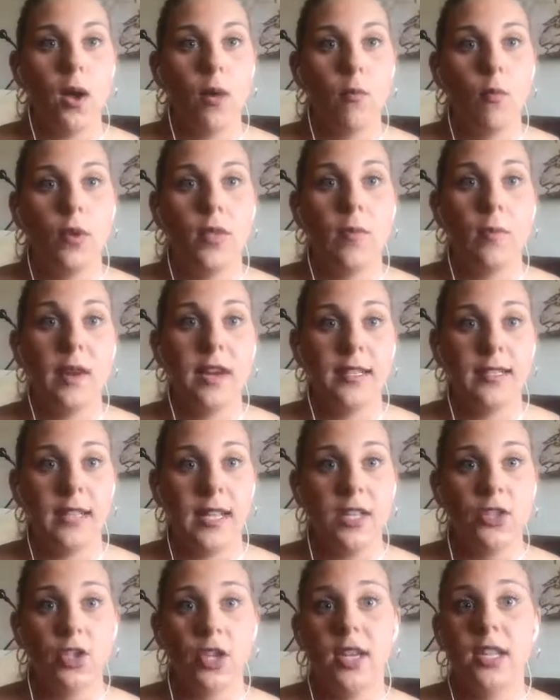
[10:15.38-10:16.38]
with
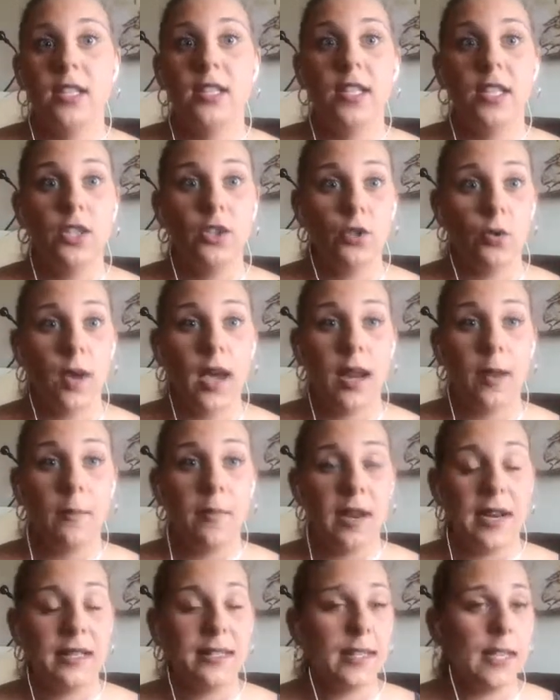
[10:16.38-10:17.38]
meditation and teach you how to
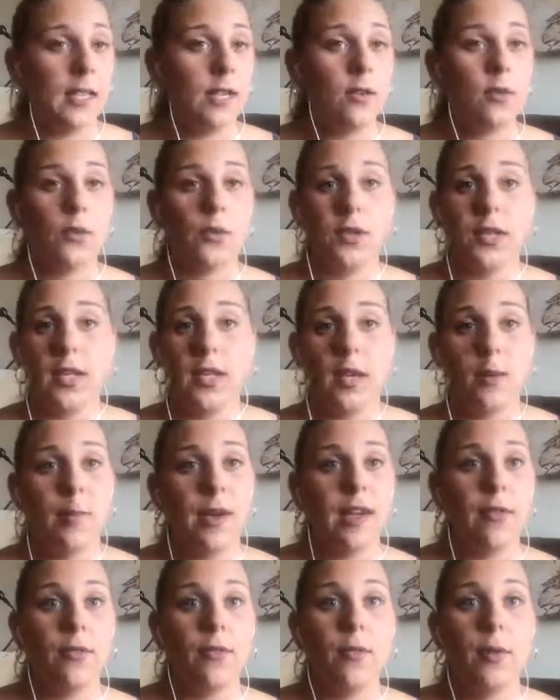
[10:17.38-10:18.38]
meditate. You only need
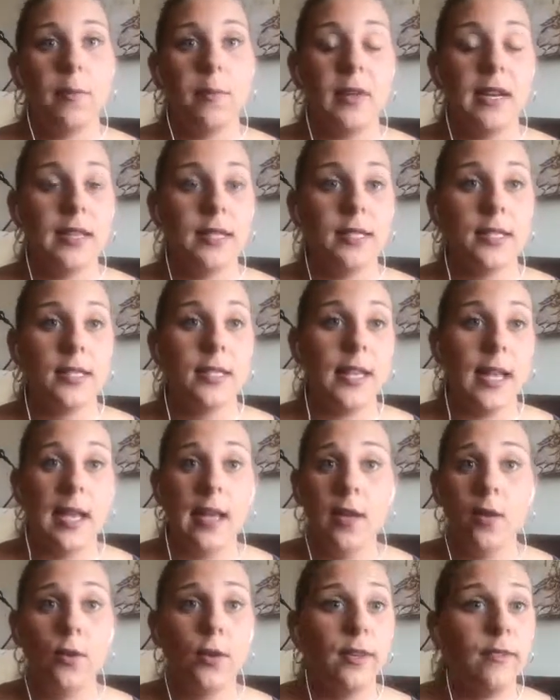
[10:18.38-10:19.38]
about 3 minutes a
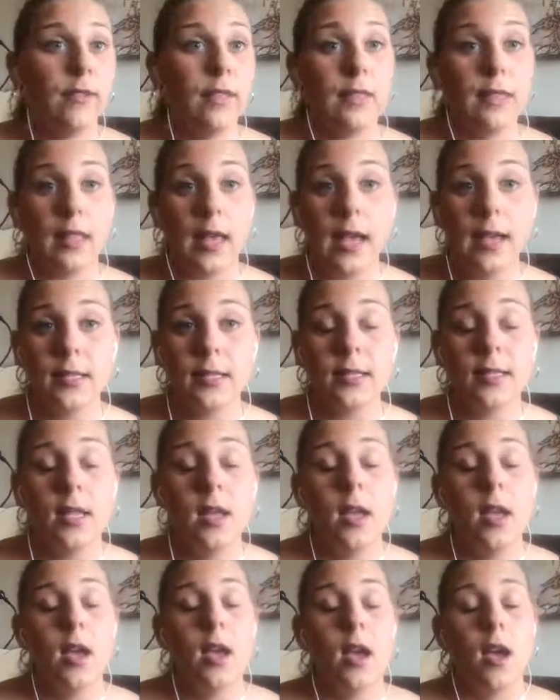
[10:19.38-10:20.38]
day or even less
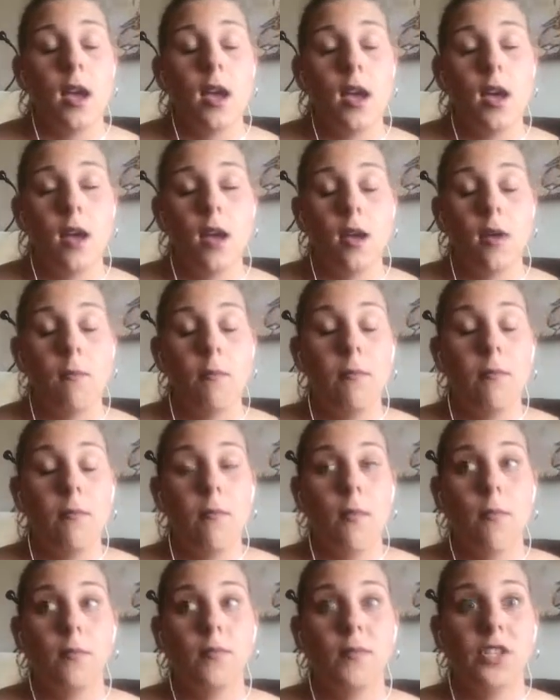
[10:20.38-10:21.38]

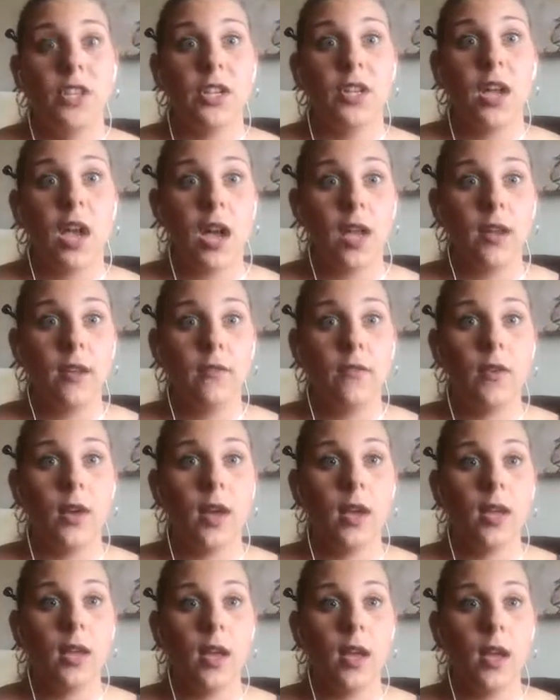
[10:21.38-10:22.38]
to kind of
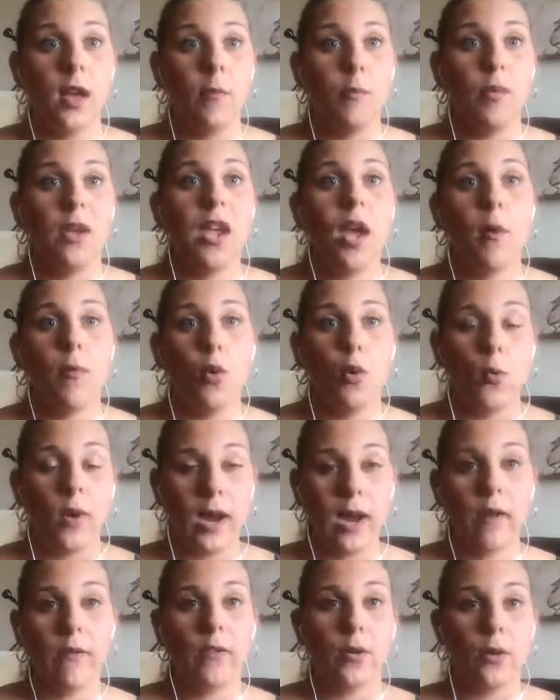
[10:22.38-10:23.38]
become
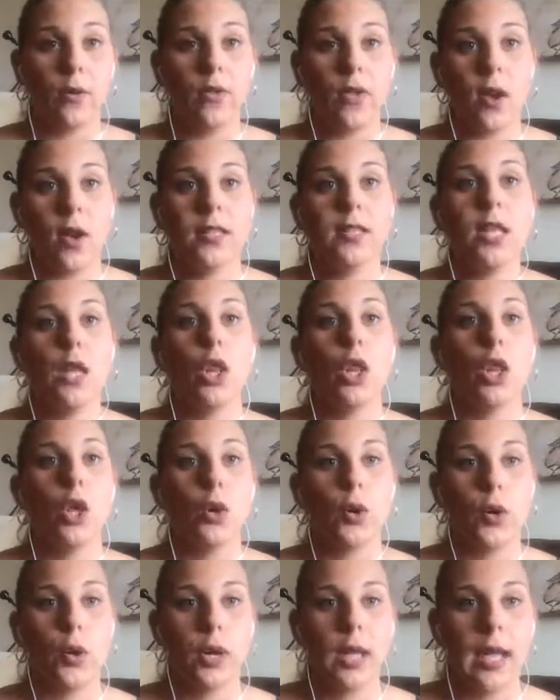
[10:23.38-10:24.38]
aware of your thoughts and
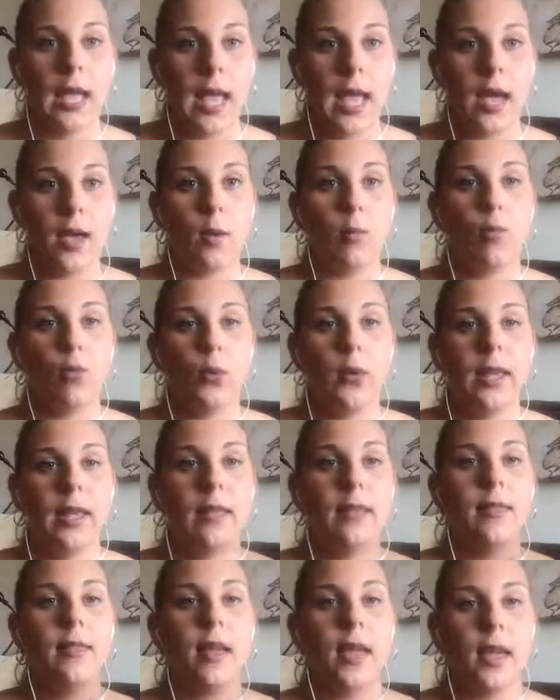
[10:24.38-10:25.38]
learning how to
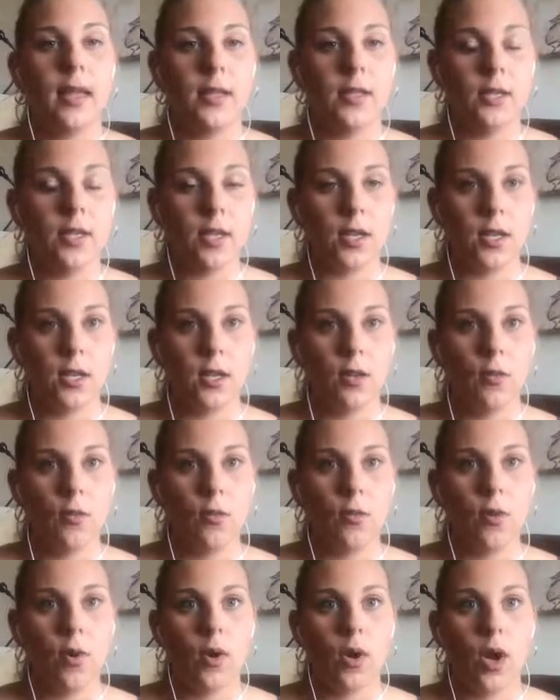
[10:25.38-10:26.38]
breathe and to
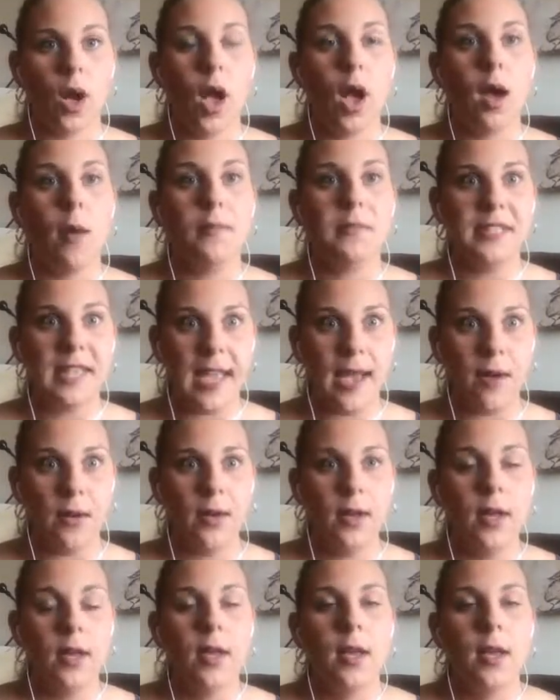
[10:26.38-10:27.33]
calm down.